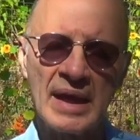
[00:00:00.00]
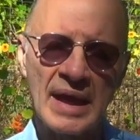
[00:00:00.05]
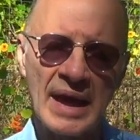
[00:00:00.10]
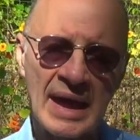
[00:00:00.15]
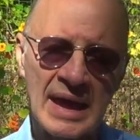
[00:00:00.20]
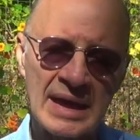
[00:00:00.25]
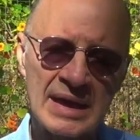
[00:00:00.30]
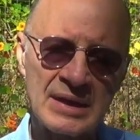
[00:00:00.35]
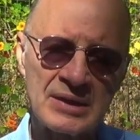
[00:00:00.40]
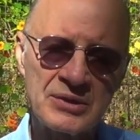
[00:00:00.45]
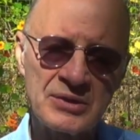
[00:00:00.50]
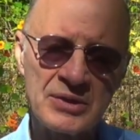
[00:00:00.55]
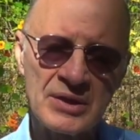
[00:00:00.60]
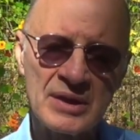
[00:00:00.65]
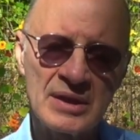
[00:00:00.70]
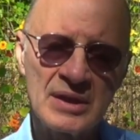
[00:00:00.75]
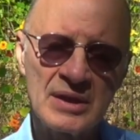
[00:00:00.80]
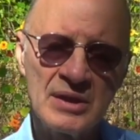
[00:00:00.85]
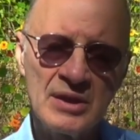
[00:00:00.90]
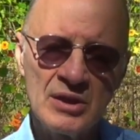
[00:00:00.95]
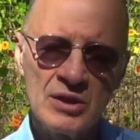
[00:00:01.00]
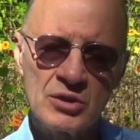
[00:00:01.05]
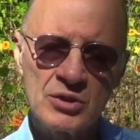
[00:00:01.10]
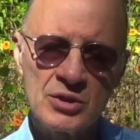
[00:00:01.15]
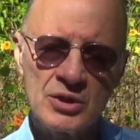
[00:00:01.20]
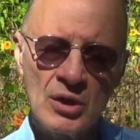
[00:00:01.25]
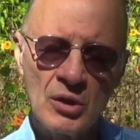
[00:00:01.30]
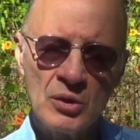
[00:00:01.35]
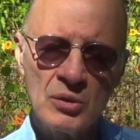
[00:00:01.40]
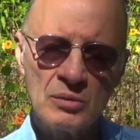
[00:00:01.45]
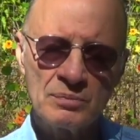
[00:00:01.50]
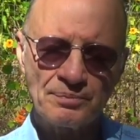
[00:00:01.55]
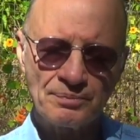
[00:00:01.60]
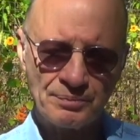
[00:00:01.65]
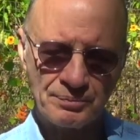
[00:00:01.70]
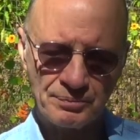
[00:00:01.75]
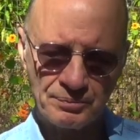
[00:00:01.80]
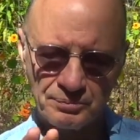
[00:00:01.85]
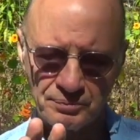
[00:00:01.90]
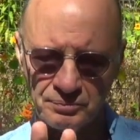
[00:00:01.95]
And uh, so
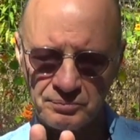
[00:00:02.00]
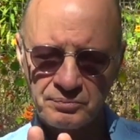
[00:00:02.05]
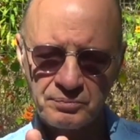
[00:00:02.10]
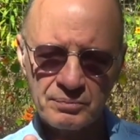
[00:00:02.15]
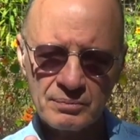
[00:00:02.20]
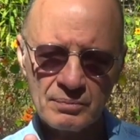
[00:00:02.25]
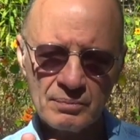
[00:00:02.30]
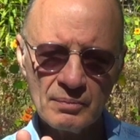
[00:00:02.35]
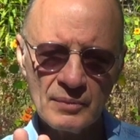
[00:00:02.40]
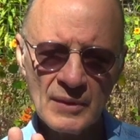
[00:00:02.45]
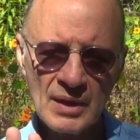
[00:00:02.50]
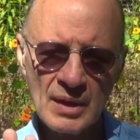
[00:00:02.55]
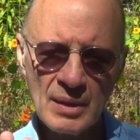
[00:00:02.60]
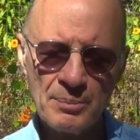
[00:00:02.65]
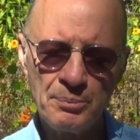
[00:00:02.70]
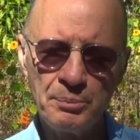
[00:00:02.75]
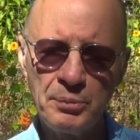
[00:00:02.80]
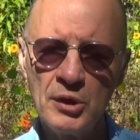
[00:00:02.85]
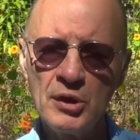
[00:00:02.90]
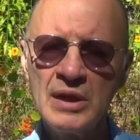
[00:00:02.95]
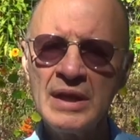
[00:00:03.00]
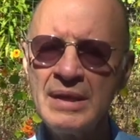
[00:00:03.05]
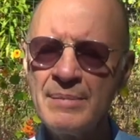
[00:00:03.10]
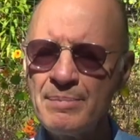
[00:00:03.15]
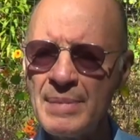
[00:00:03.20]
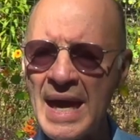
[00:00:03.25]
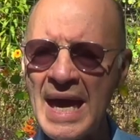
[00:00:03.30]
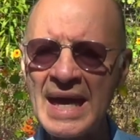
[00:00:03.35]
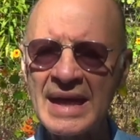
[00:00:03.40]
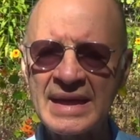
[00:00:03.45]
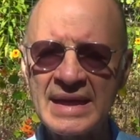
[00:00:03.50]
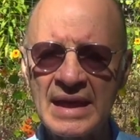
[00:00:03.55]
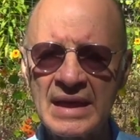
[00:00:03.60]
pulling back,